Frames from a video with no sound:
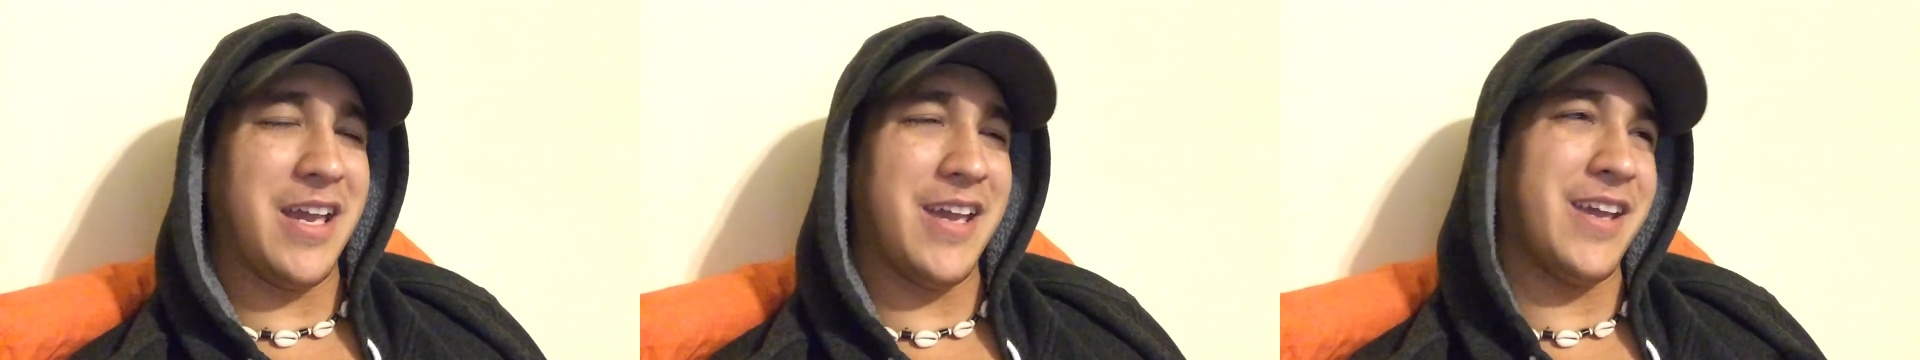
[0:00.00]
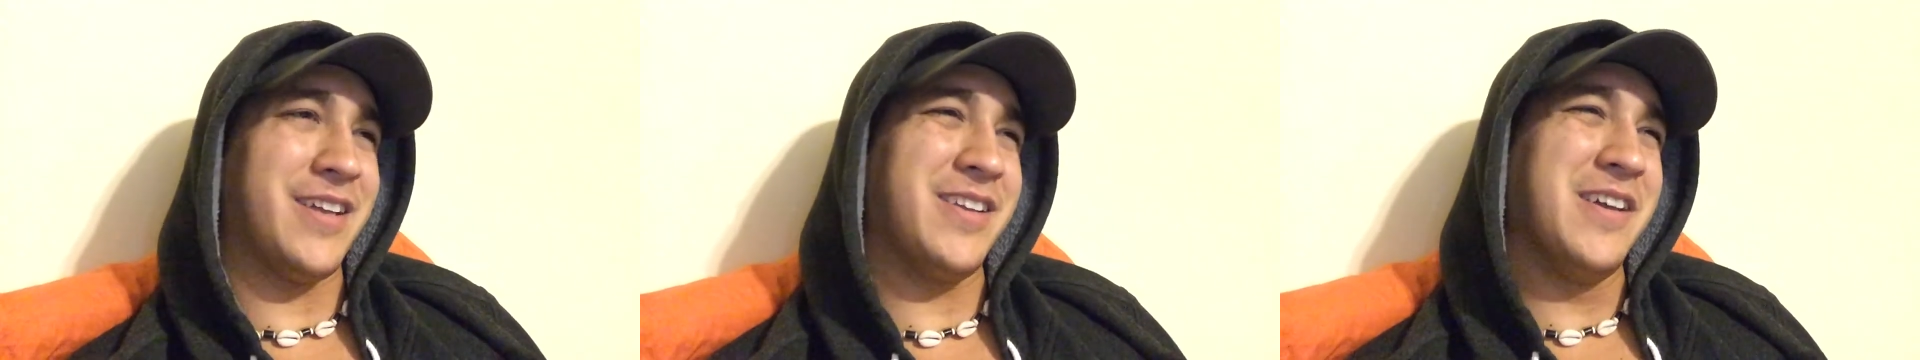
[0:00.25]

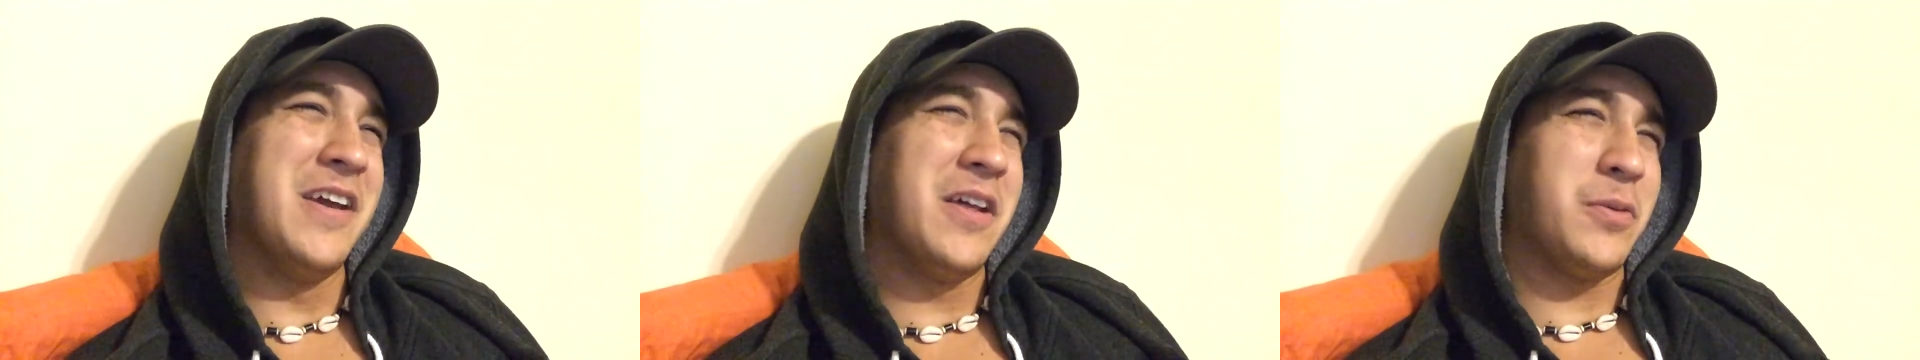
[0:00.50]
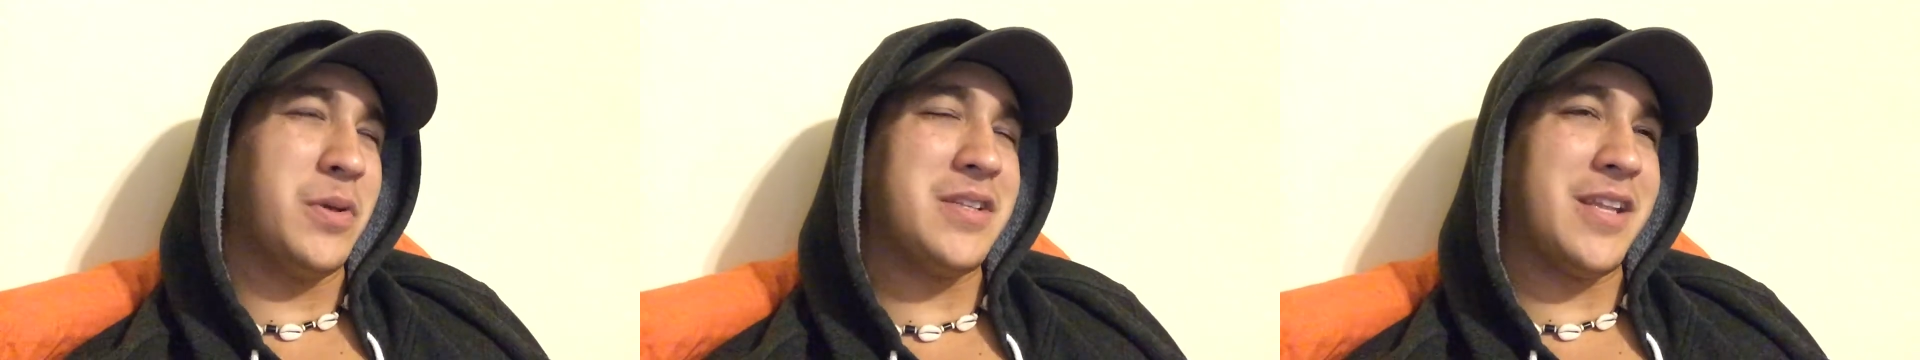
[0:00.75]
And
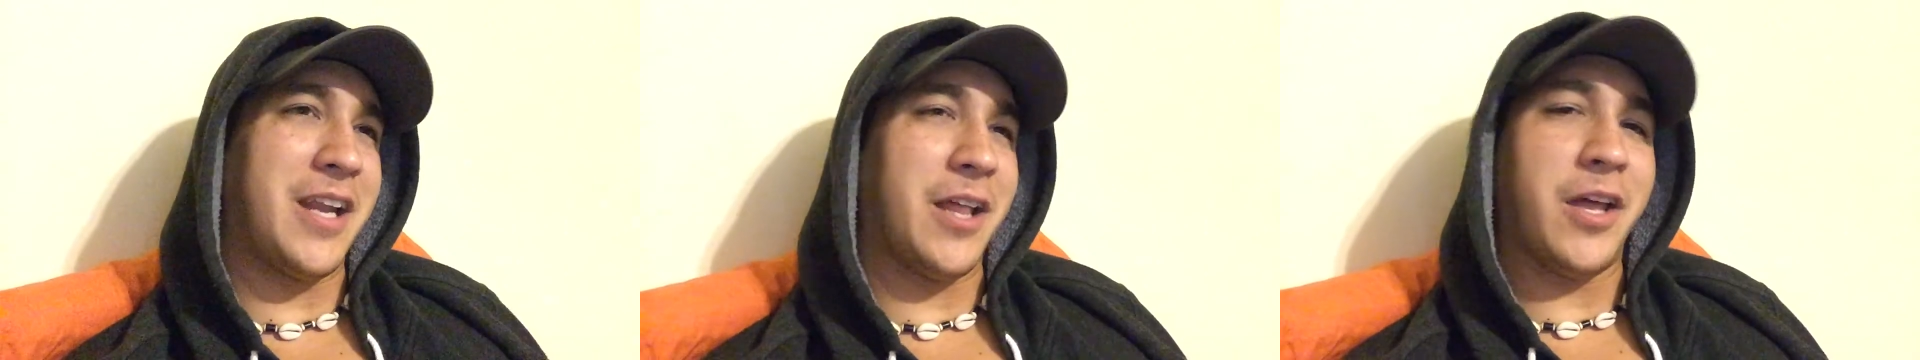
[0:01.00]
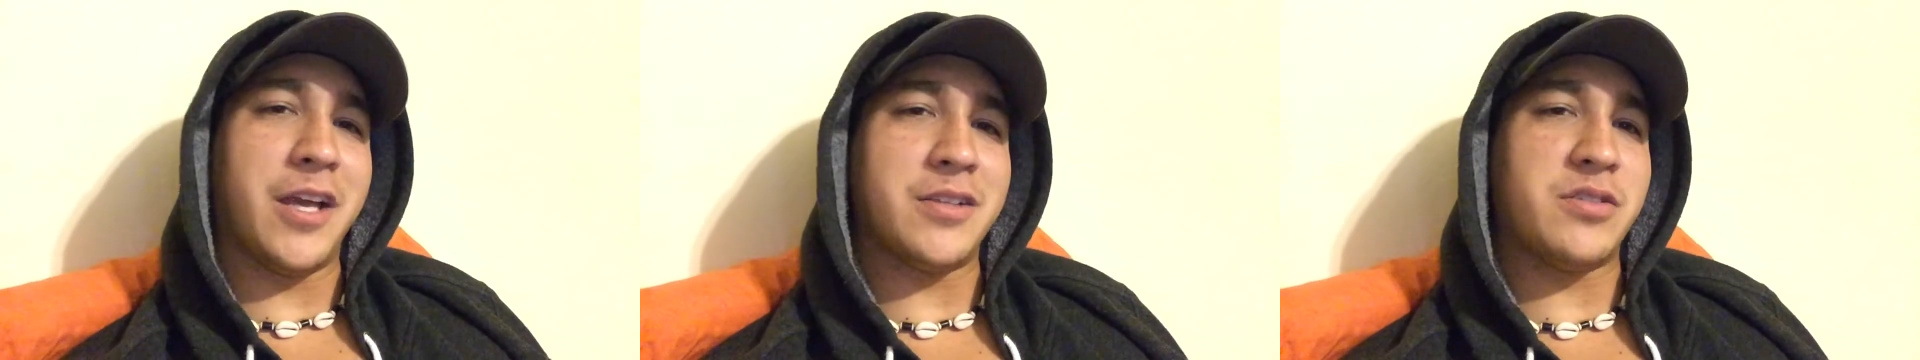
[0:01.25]
the reason that I
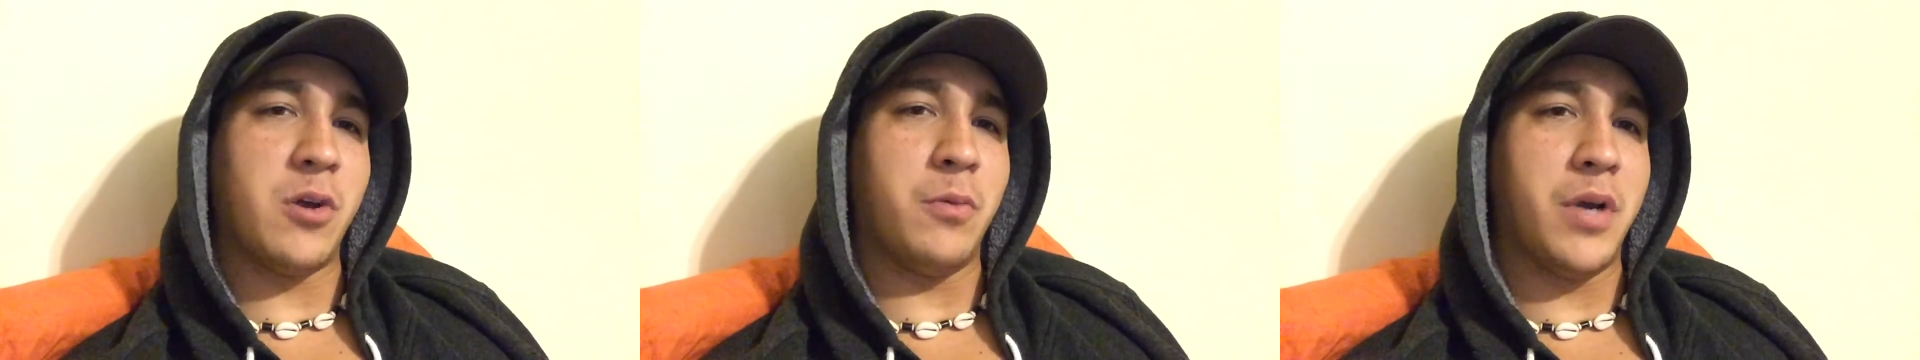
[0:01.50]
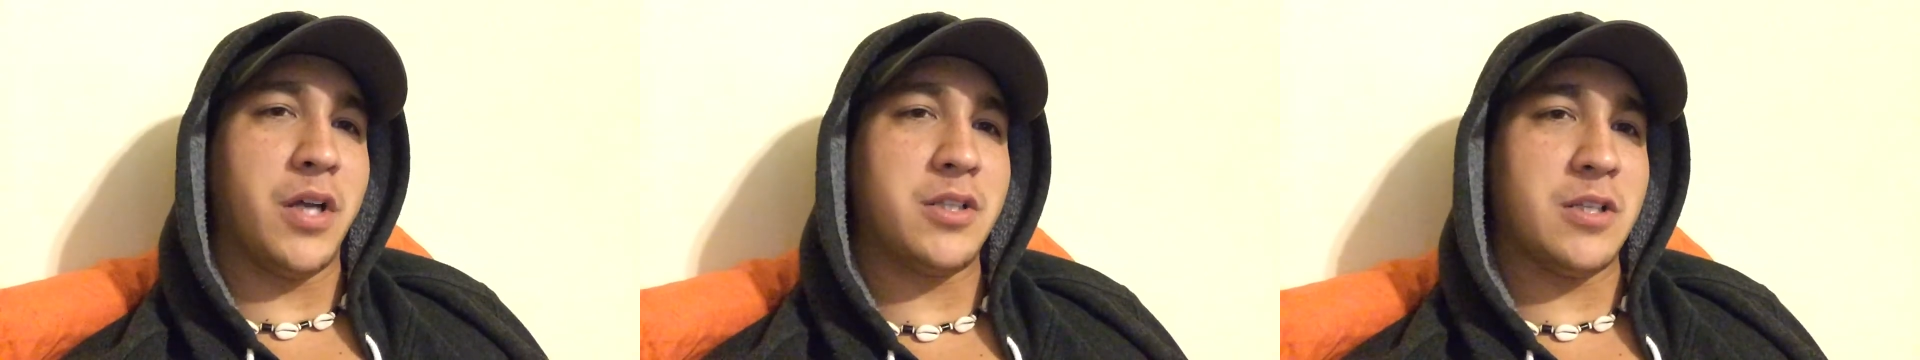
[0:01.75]
like it so
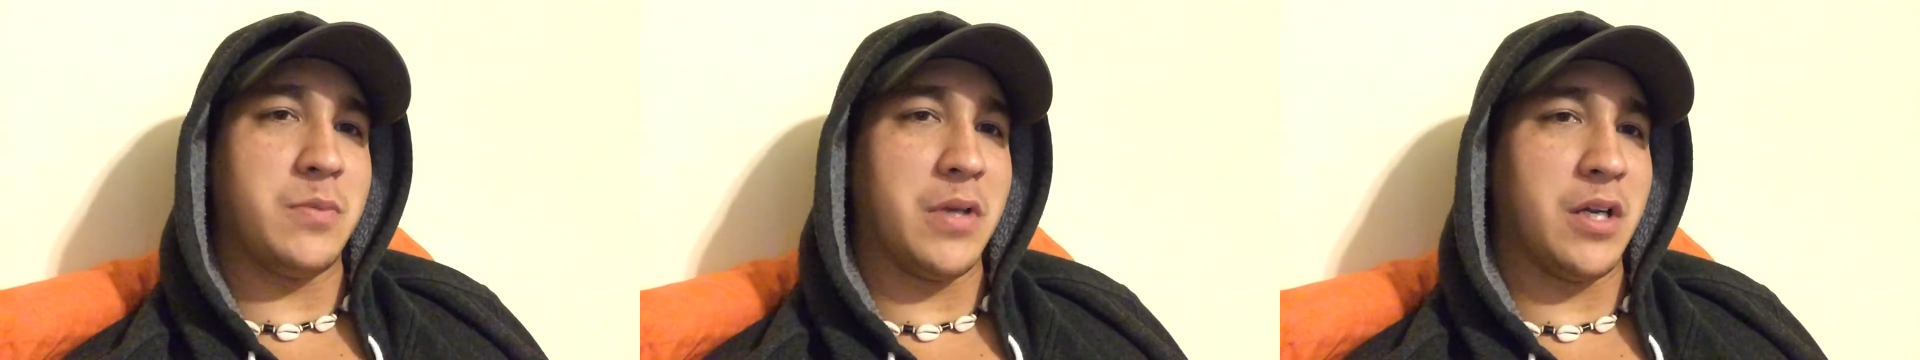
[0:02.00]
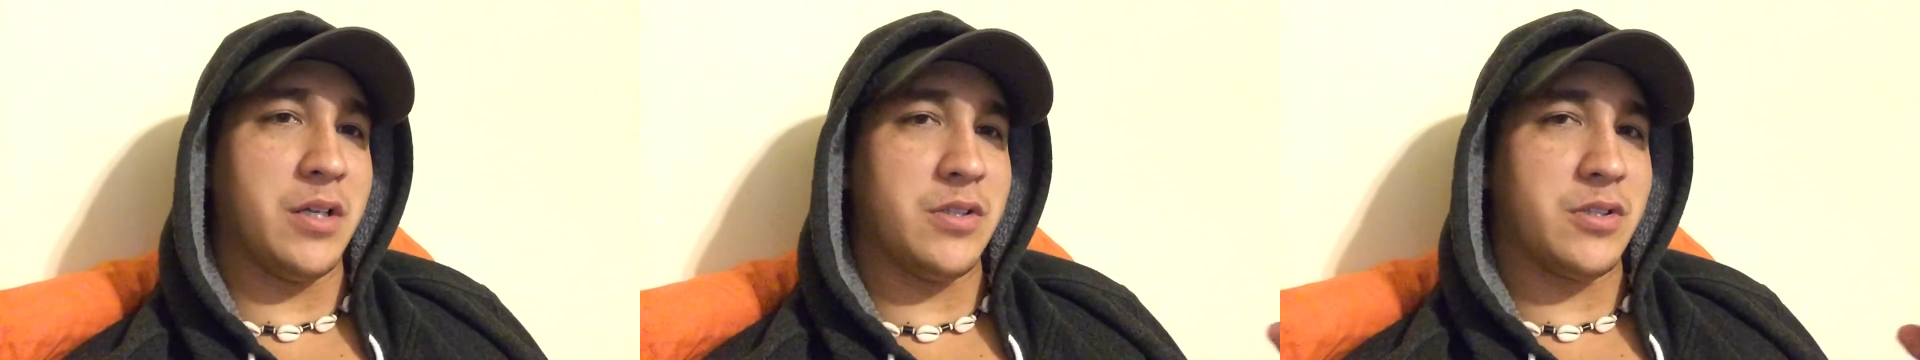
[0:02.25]
much is
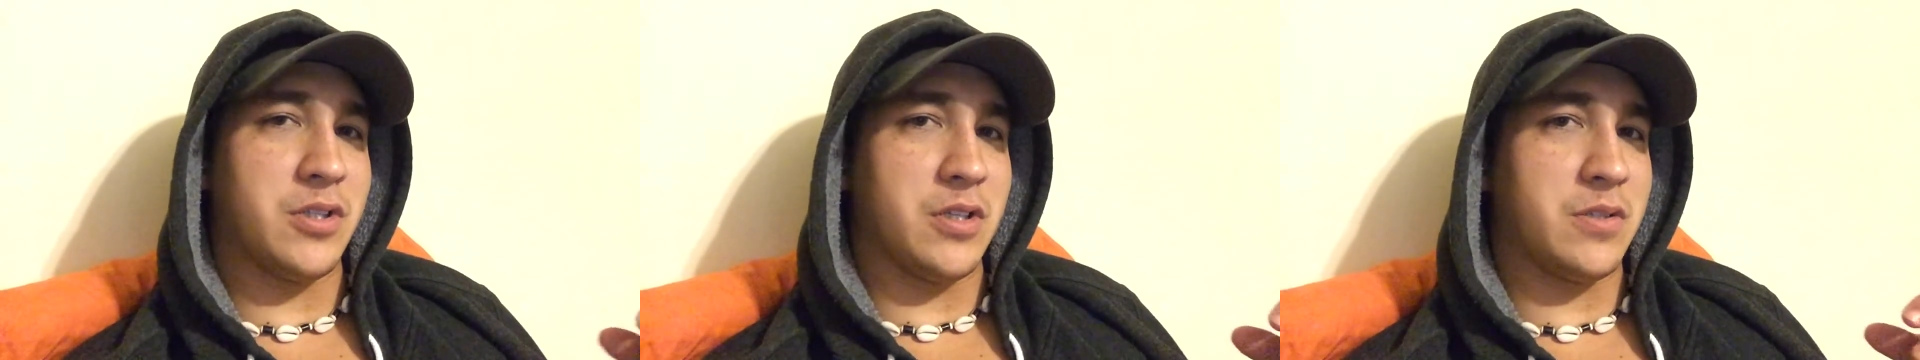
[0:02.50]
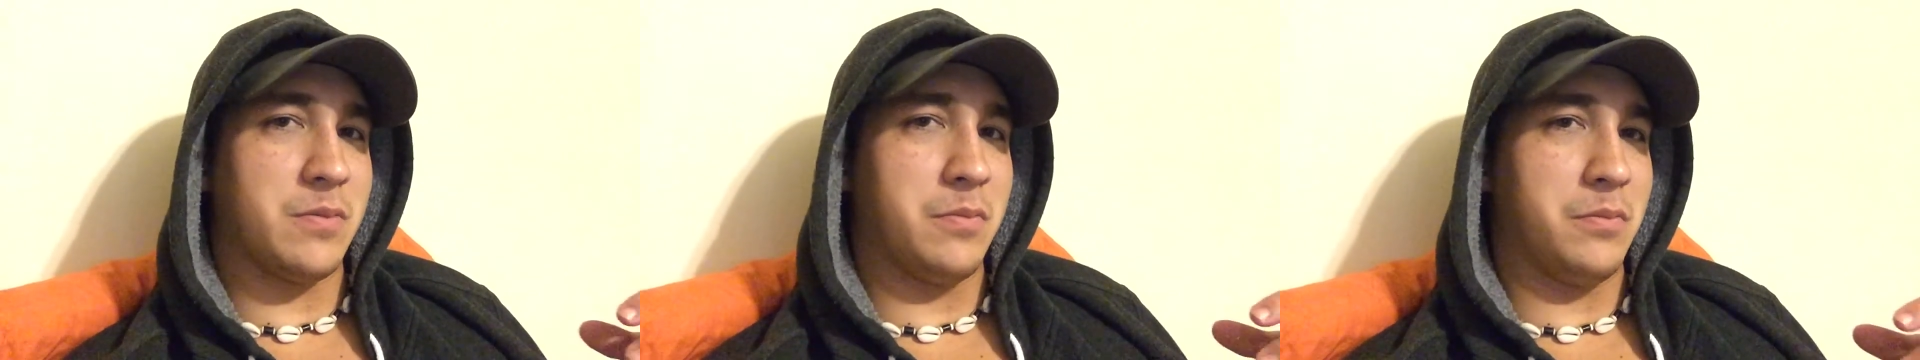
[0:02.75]
because
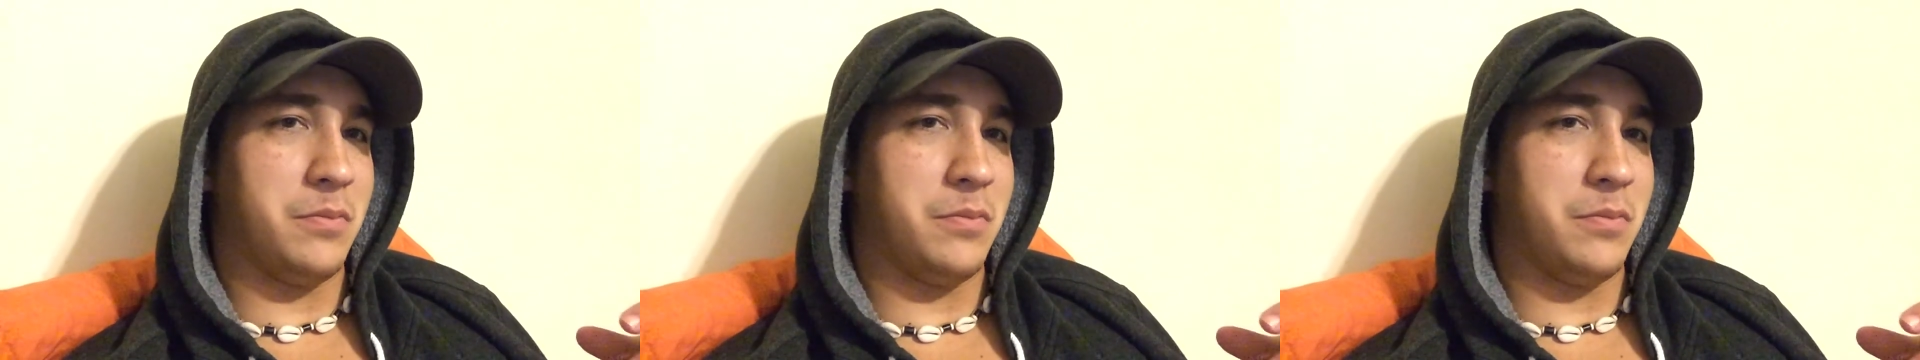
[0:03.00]
just